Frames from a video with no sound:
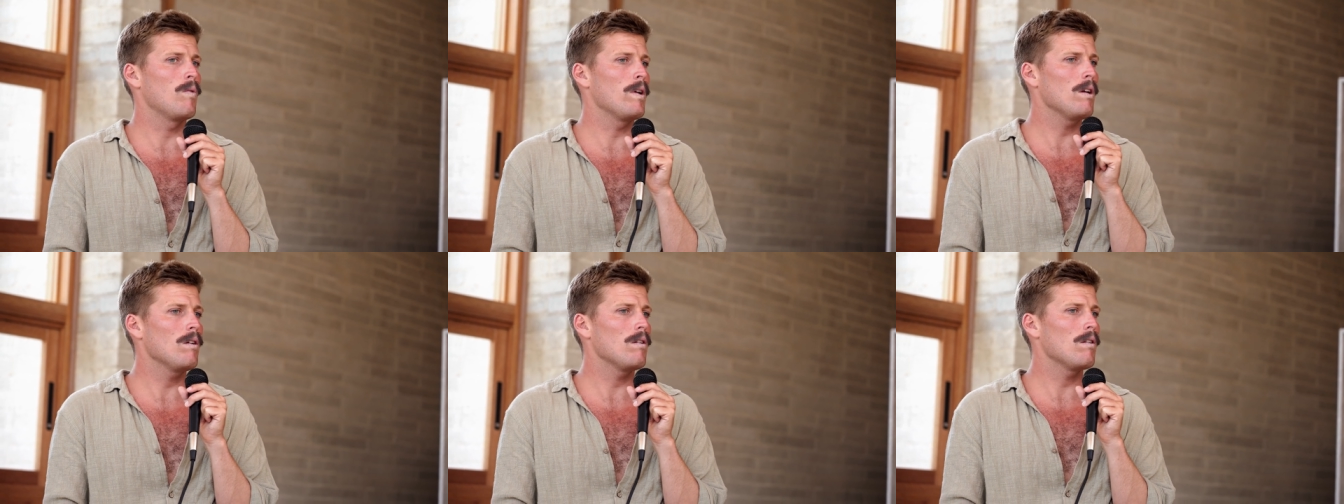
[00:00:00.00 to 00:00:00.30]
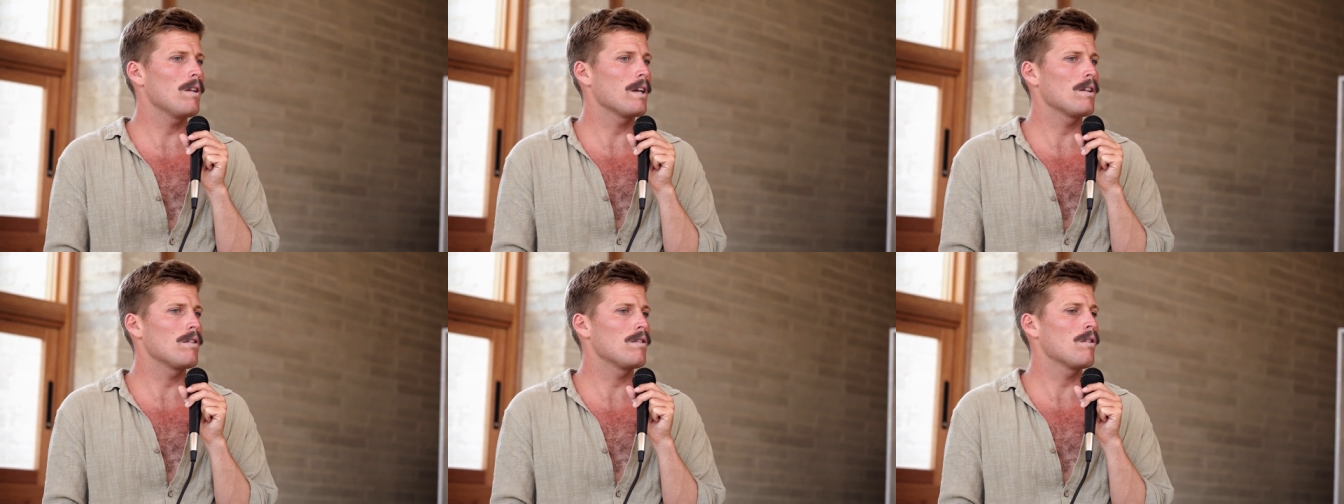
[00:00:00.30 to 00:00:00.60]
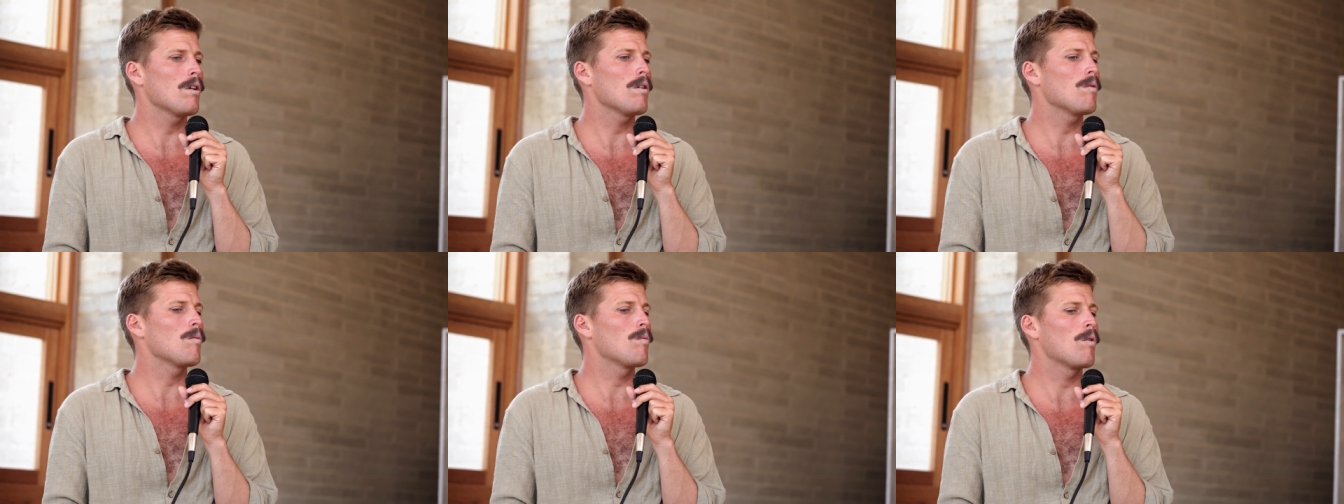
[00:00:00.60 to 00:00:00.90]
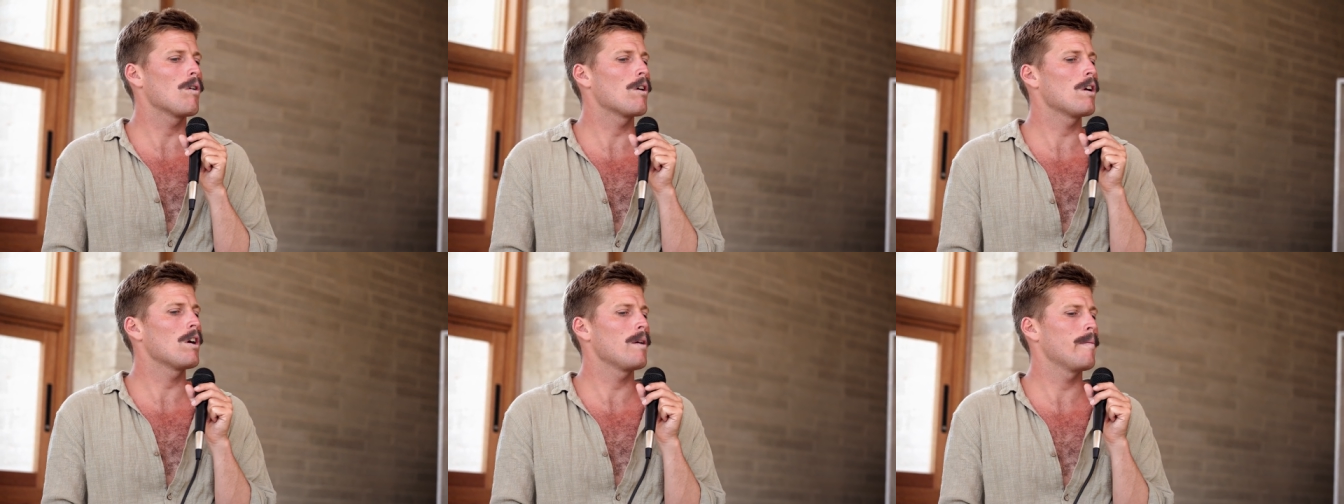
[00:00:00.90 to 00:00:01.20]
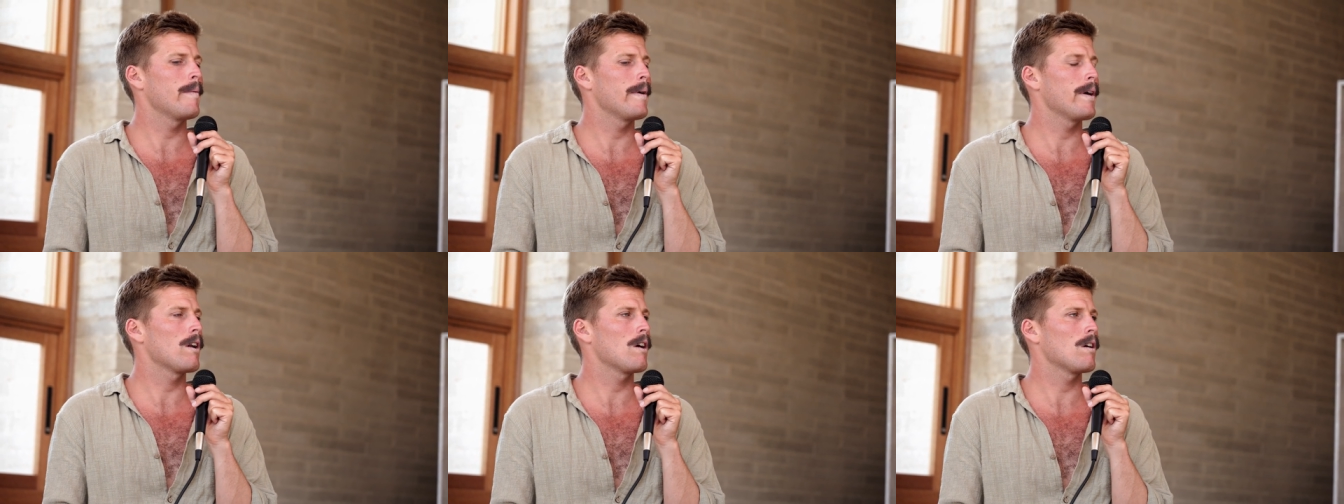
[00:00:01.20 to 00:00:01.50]
we like don't worry
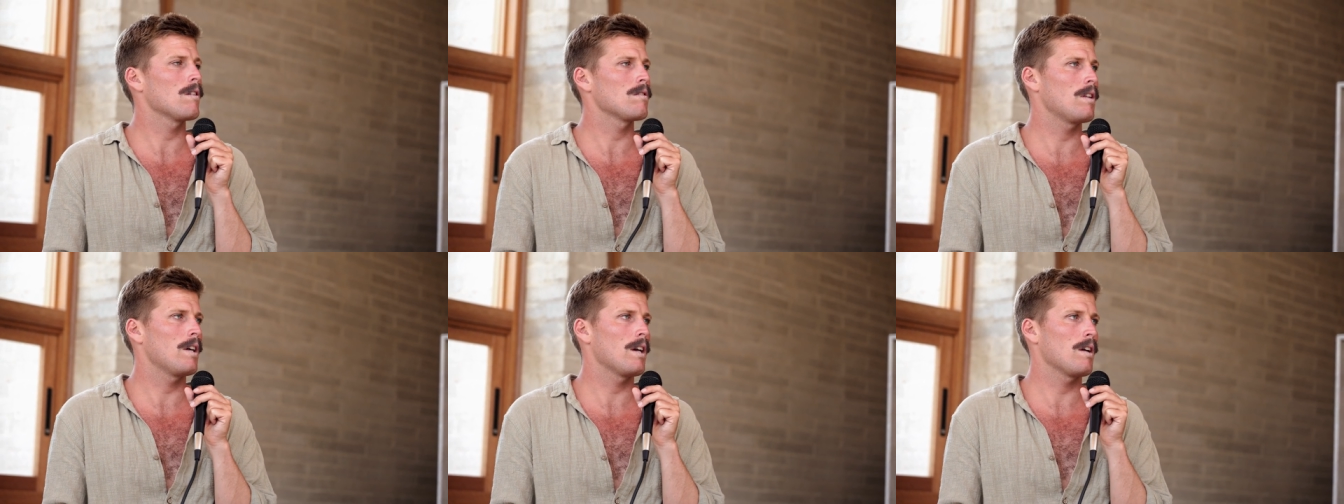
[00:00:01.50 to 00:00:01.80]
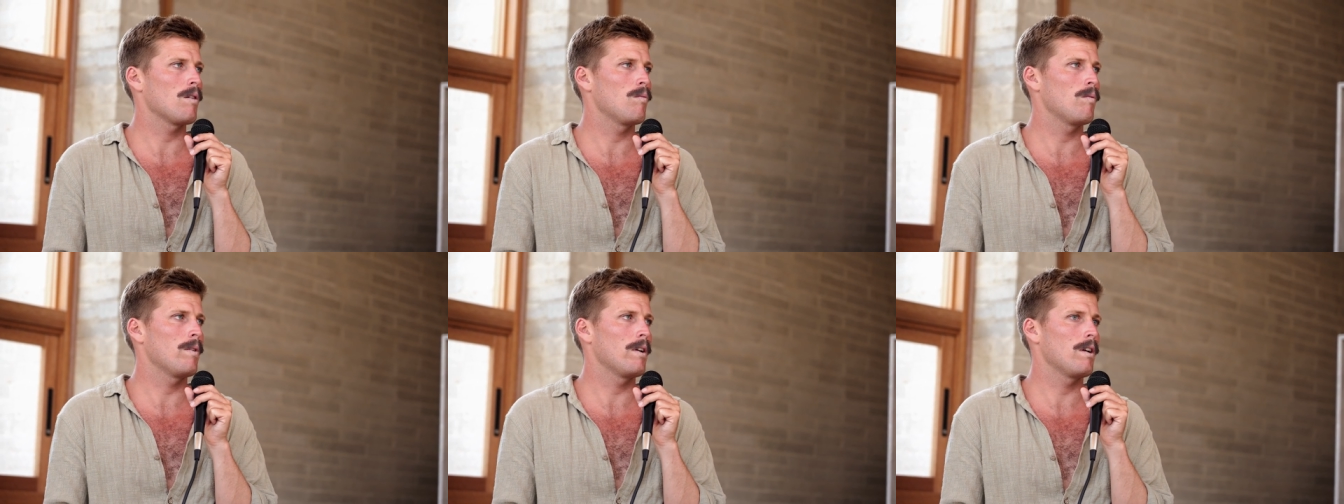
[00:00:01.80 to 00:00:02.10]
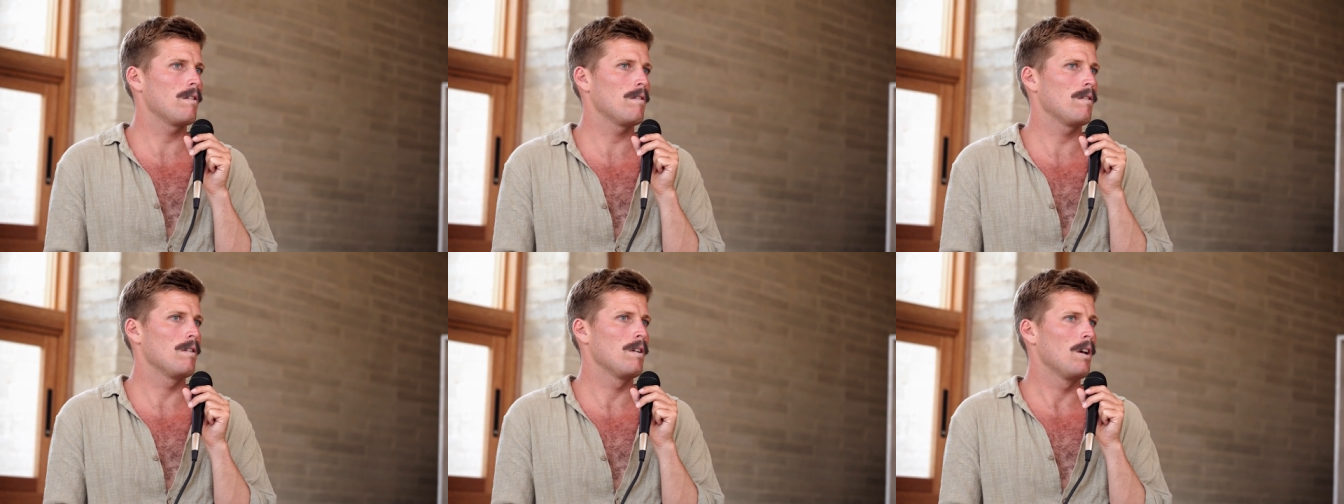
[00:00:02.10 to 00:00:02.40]
about us like we're